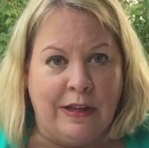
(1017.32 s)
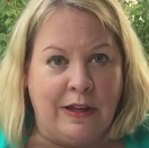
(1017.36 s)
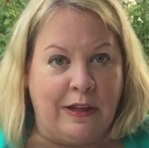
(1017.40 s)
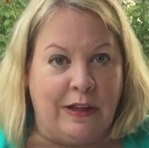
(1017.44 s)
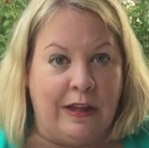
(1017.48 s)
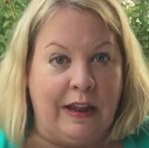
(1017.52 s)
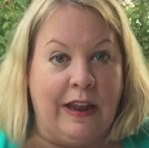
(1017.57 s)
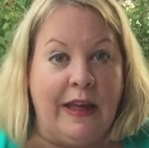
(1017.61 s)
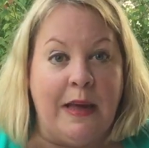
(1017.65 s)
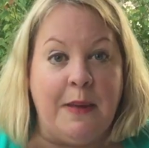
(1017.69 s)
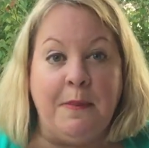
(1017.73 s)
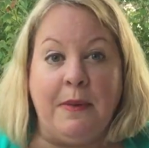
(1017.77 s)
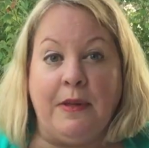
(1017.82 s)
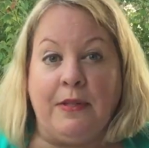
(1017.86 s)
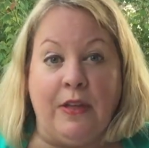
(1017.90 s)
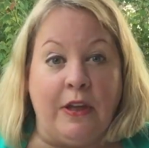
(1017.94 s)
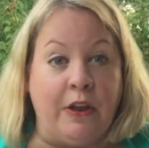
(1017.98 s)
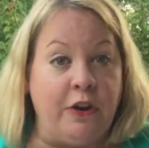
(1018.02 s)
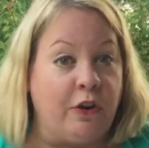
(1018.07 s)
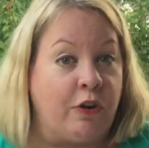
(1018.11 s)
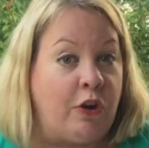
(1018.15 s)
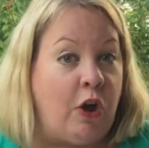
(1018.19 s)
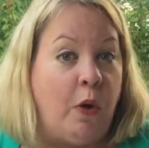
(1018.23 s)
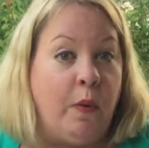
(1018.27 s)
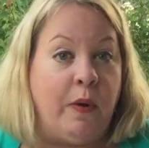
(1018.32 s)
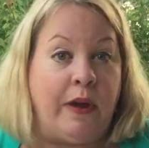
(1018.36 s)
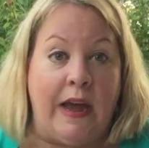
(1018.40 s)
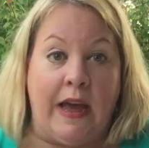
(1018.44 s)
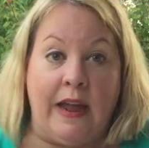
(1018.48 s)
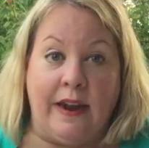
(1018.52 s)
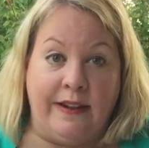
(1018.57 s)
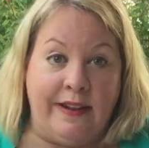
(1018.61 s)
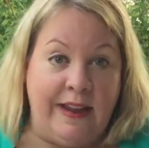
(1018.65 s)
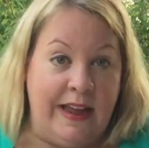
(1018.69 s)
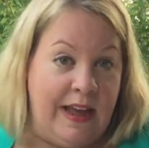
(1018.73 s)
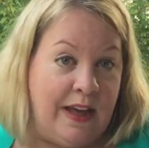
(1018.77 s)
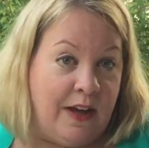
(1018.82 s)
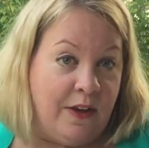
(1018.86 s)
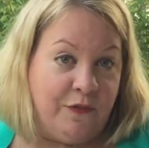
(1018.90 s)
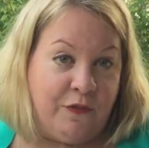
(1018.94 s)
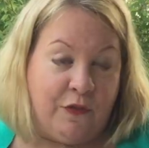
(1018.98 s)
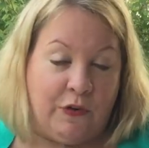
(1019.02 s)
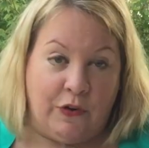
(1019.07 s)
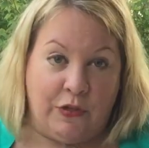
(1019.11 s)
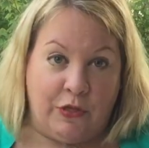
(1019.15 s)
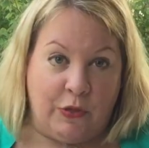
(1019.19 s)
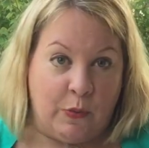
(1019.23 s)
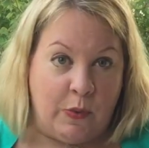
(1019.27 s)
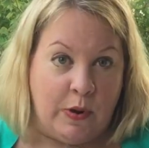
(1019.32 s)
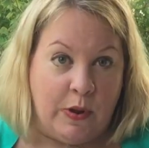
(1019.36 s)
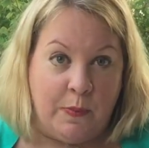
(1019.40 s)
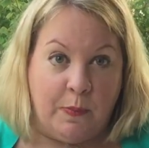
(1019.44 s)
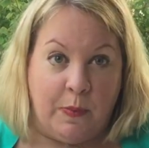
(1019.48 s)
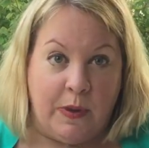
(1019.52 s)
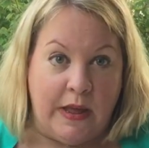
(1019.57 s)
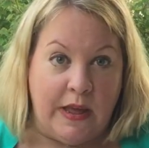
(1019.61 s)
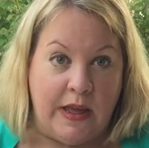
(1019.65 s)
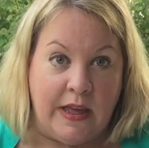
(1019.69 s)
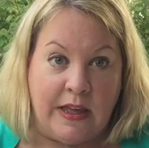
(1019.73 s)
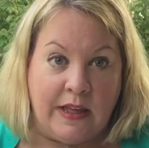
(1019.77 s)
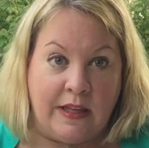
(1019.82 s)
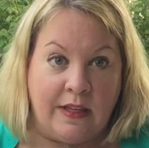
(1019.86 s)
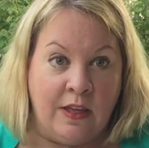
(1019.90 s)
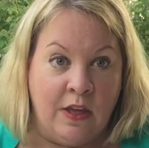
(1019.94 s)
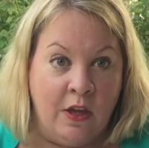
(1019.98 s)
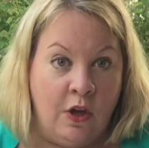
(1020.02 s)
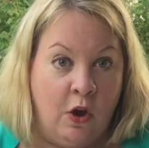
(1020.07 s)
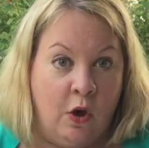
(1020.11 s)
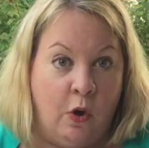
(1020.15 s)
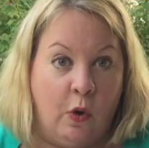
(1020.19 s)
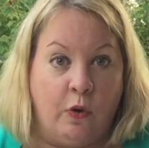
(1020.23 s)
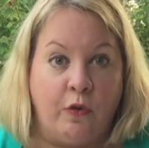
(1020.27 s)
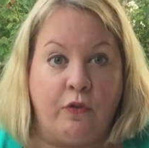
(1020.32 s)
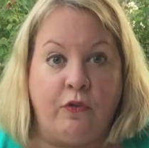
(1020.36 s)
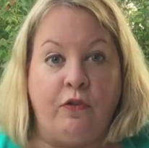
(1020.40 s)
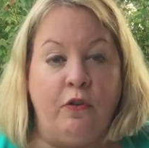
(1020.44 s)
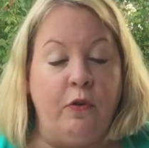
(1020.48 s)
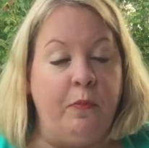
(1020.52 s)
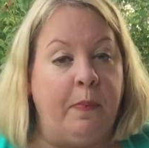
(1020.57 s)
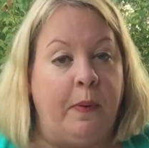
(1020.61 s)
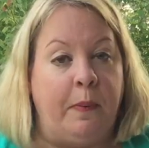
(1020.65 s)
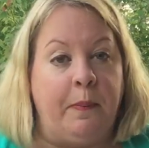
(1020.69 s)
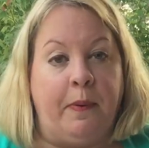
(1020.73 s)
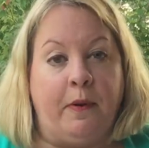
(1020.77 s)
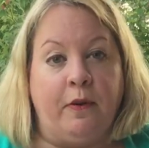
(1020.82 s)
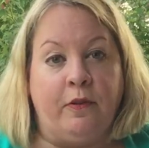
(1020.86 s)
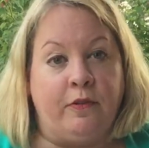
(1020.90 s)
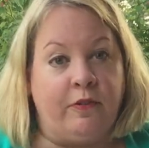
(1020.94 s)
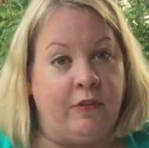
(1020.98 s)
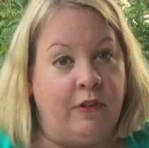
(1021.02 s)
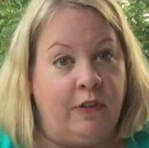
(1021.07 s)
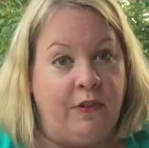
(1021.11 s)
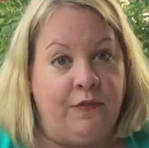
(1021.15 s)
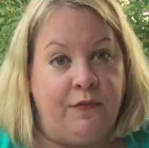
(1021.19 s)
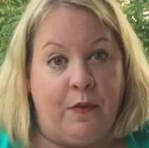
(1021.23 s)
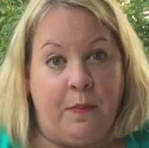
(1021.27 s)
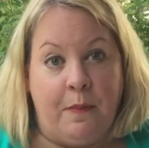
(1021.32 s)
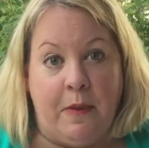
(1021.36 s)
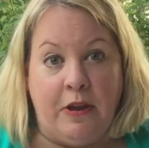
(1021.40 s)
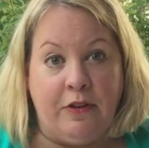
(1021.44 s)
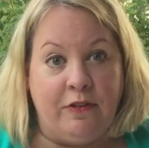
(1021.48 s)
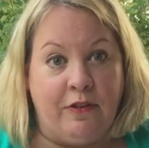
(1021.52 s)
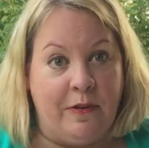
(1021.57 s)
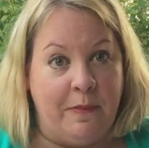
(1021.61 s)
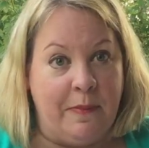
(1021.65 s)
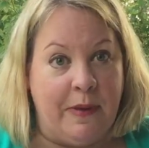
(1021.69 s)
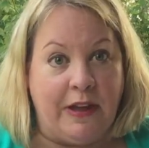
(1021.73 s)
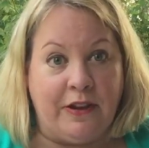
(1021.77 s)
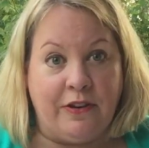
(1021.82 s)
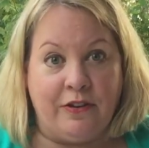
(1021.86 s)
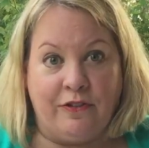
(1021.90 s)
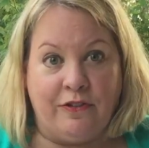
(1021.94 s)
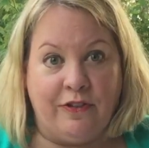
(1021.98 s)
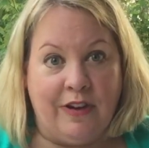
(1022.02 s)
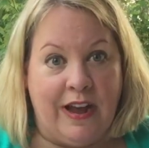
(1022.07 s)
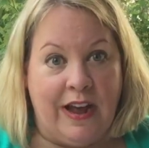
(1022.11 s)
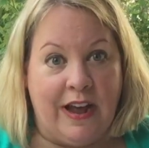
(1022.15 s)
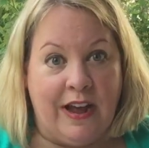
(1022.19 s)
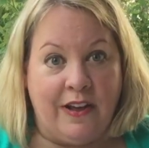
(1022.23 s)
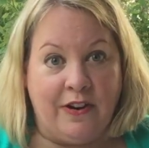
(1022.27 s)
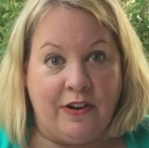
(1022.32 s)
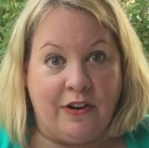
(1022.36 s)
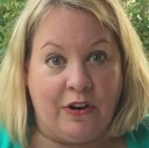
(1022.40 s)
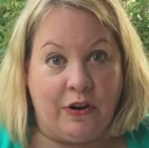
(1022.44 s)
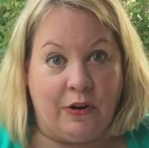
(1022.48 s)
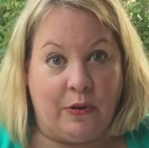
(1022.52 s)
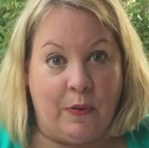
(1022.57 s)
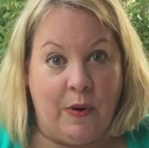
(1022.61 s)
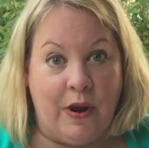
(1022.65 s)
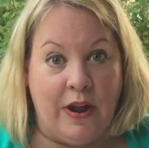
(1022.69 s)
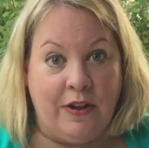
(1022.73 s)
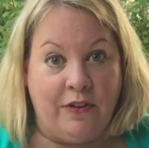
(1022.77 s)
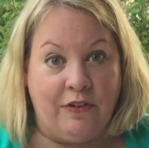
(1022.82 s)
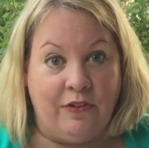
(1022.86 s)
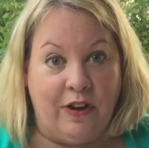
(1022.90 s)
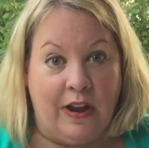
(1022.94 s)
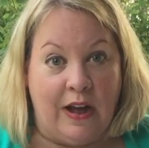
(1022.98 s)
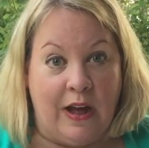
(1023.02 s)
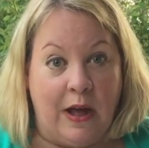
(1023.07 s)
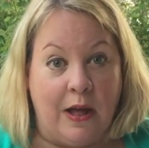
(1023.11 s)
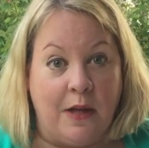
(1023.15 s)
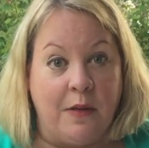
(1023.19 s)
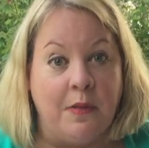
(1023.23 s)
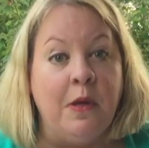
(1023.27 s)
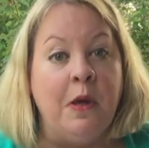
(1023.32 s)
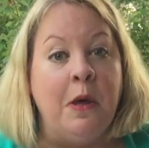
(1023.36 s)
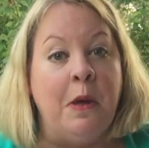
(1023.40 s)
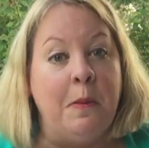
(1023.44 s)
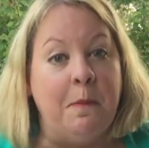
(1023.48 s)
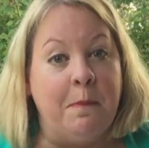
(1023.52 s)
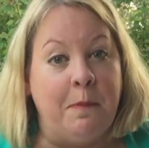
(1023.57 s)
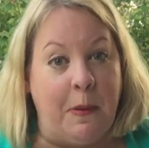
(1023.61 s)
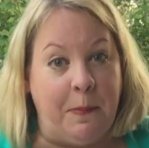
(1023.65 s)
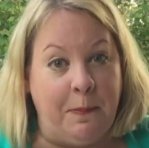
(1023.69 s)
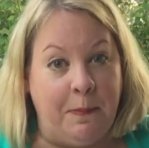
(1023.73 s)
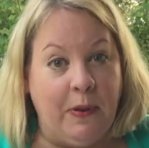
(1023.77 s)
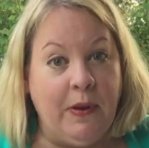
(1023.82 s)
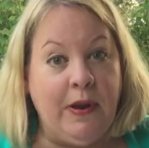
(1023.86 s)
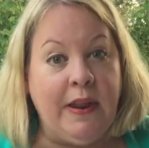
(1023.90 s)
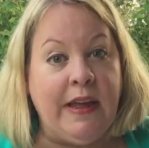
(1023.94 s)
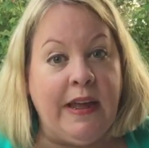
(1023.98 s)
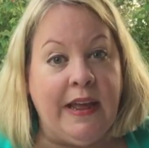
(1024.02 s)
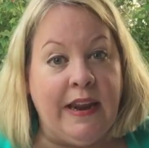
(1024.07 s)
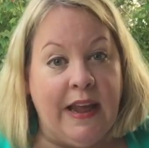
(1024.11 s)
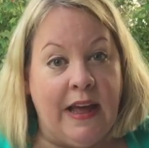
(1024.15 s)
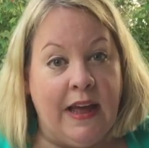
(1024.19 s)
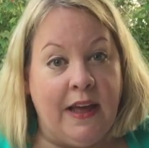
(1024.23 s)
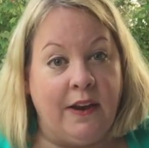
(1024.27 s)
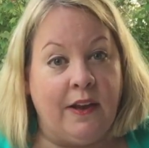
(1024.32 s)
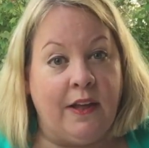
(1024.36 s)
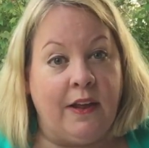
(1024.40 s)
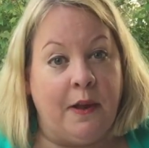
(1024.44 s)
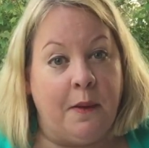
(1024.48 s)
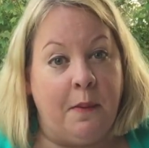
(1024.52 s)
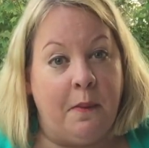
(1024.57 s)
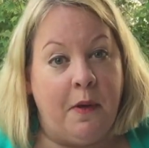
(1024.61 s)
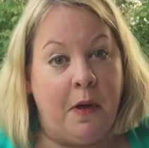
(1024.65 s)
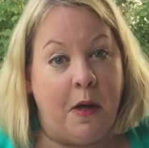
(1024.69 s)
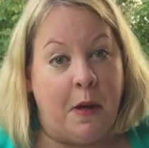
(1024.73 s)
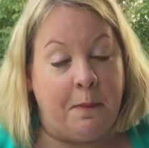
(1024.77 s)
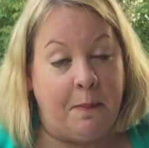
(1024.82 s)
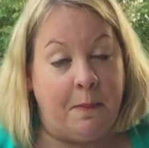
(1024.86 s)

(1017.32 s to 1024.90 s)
claiming that you're going out of town for 3 weeks or super personal information about your child or your grandchild, but putting it out on a